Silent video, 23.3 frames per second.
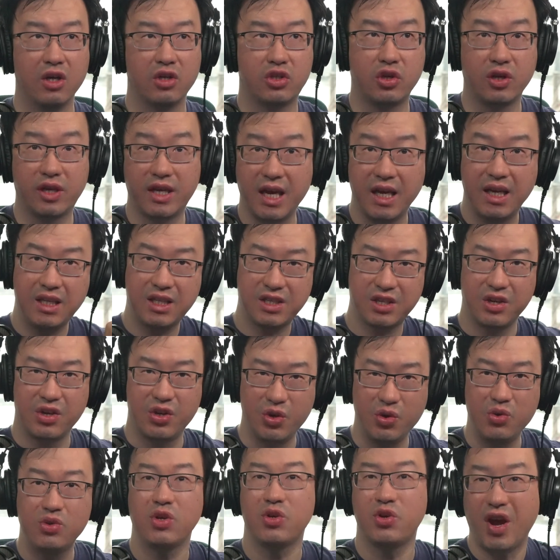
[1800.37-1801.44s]
to get it to the
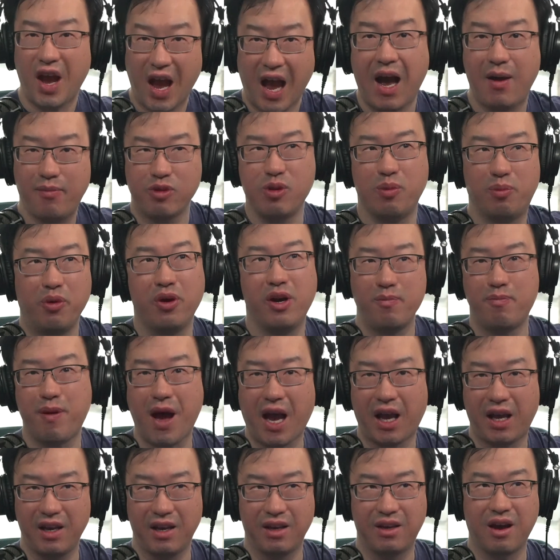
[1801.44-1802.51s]
user, you have to put it
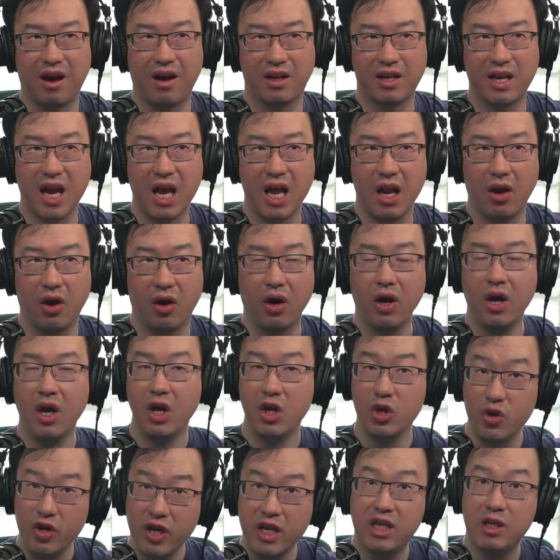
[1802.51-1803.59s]
back in the card catalog.
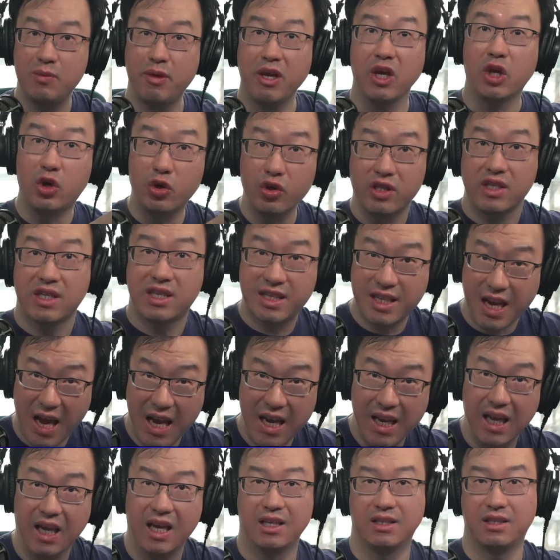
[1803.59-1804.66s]
You need to be good
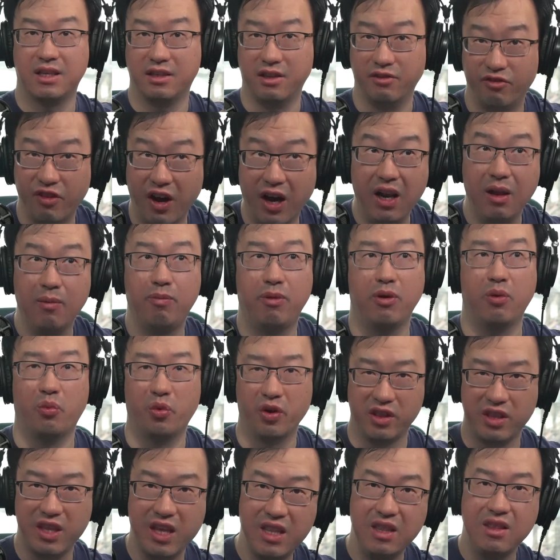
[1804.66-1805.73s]
standing as a developer
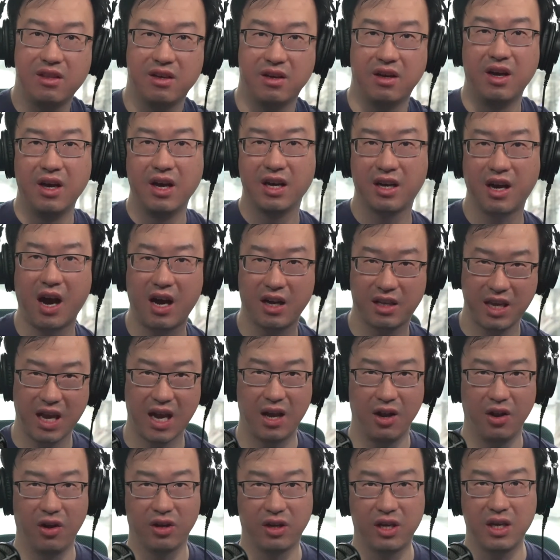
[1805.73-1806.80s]
within the card
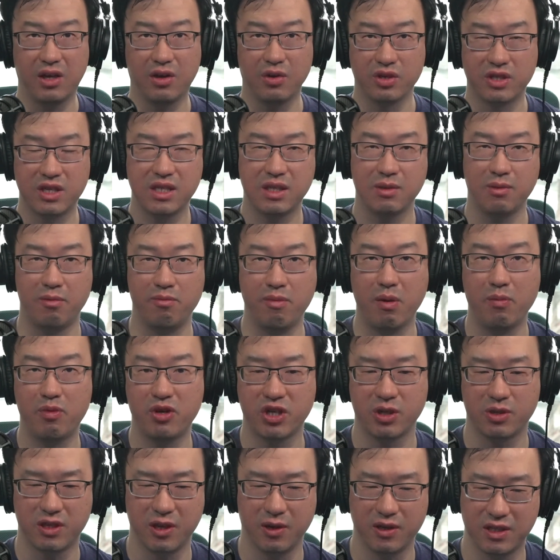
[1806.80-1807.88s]
catalog ecosystem and membership
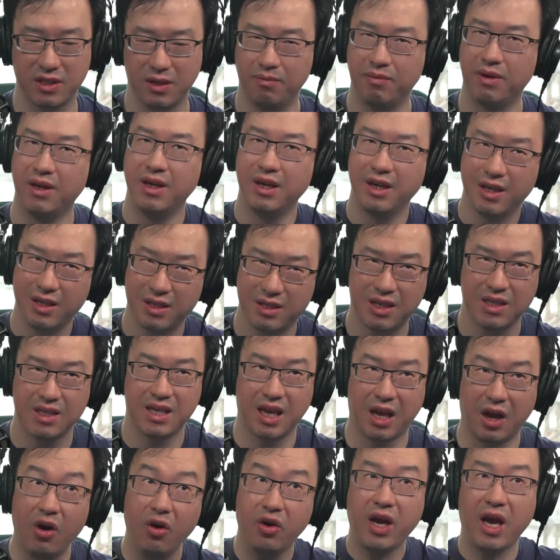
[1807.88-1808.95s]
system. So it's like,
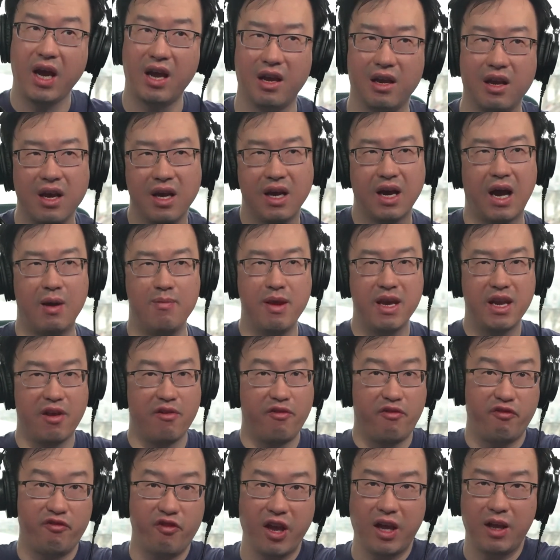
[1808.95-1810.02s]
okay, I made a
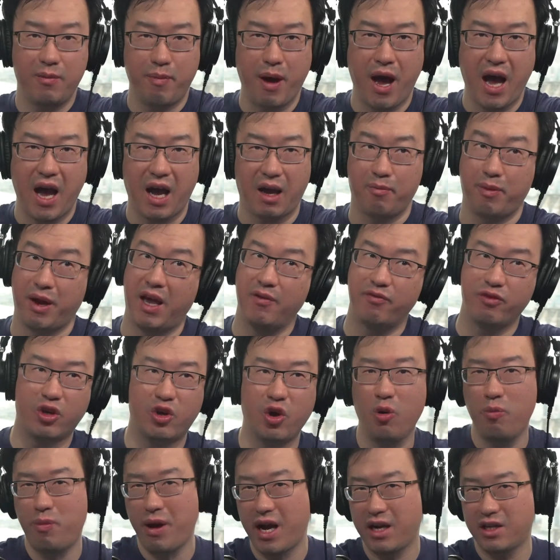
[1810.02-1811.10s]
fake bag, but I have to go
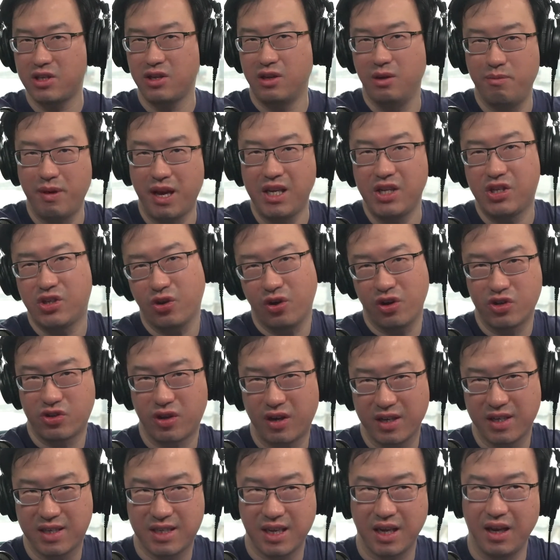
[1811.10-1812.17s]
back to the main store and try to
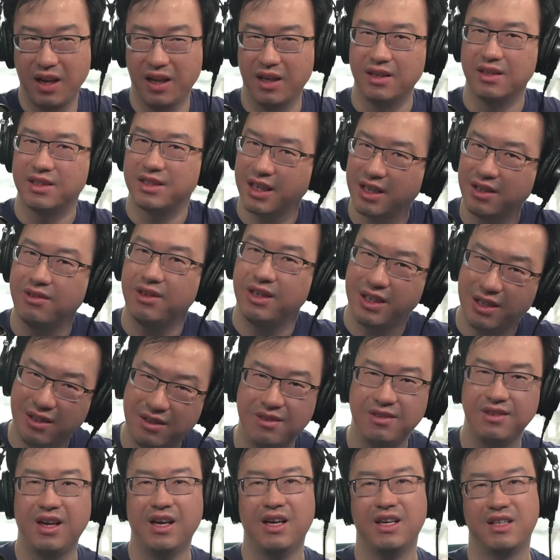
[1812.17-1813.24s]
sell it. It's like,
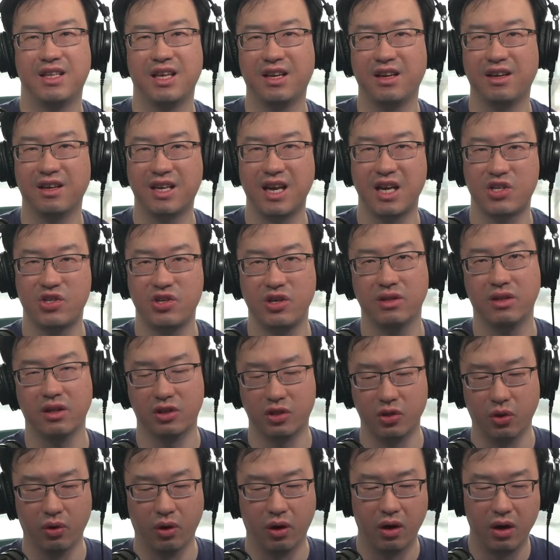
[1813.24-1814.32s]
well, they're going to catch you at the
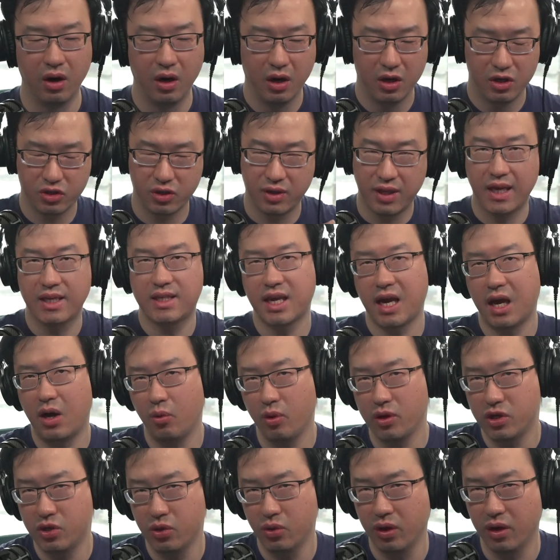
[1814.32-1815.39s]
door. So that's how we
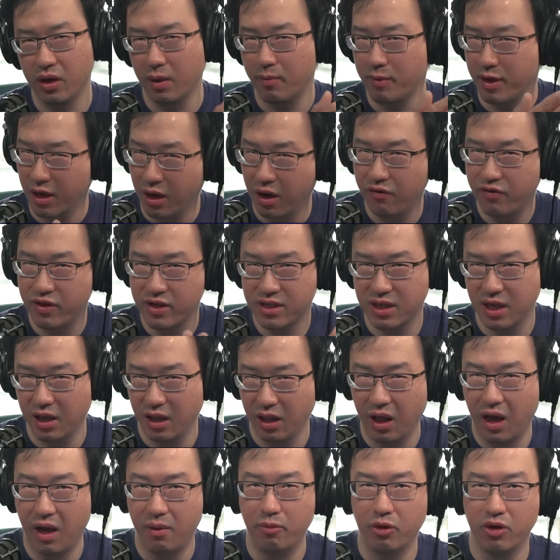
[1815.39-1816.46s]
do it. I mean, obviously a
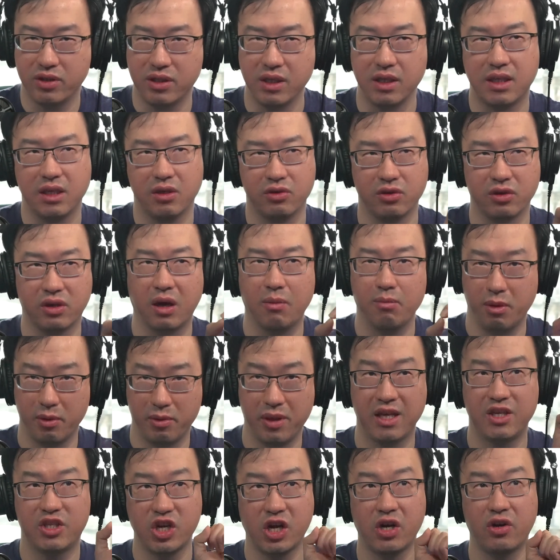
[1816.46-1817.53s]
lot more detail to come, but
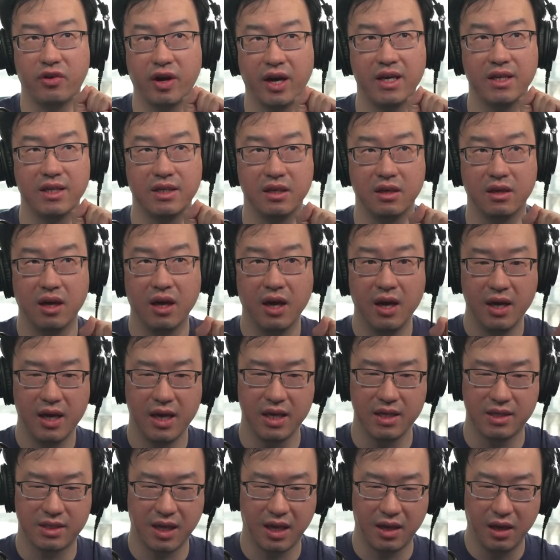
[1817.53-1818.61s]
that general idea
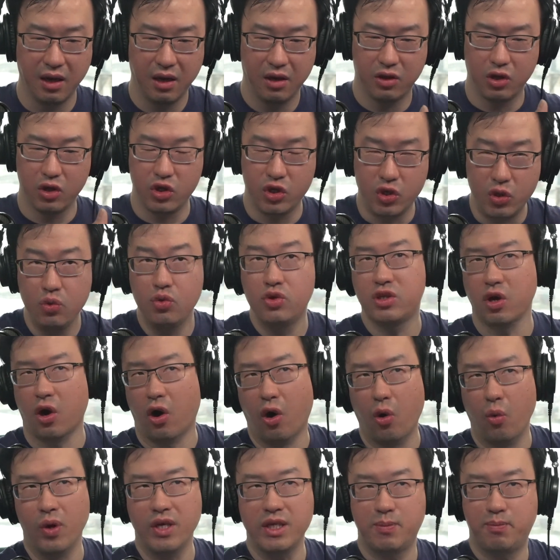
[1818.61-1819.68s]
is that the user
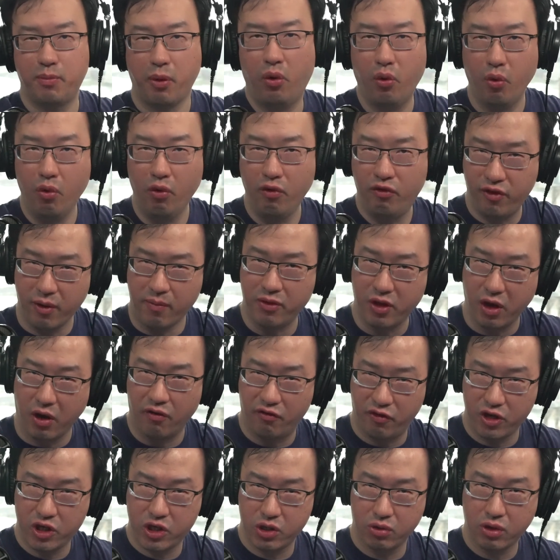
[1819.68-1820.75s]
always pull from the
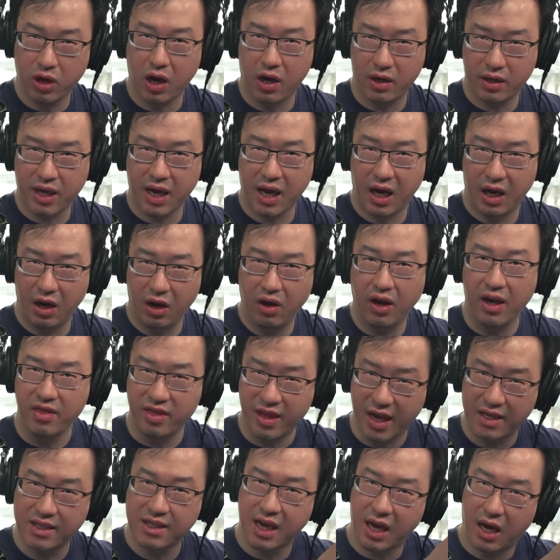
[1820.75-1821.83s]
official card catalog, and
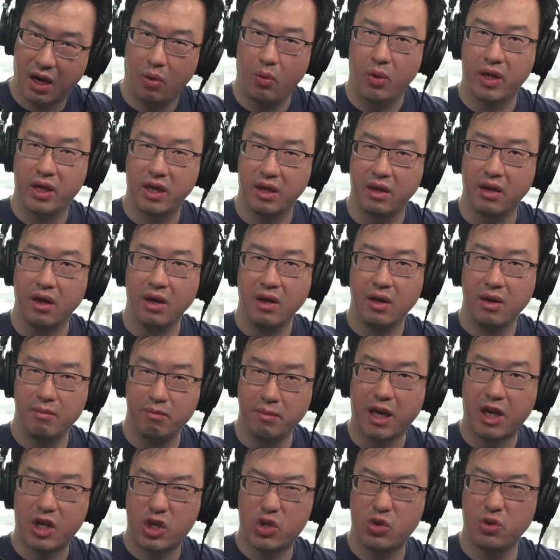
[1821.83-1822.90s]
that's how we can
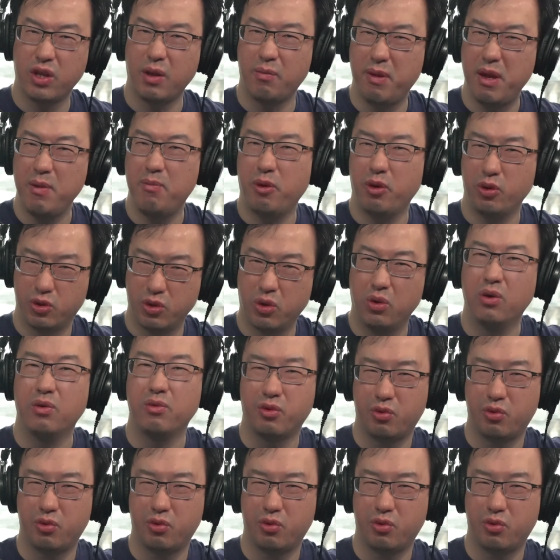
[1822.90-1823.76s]
make sure that people don't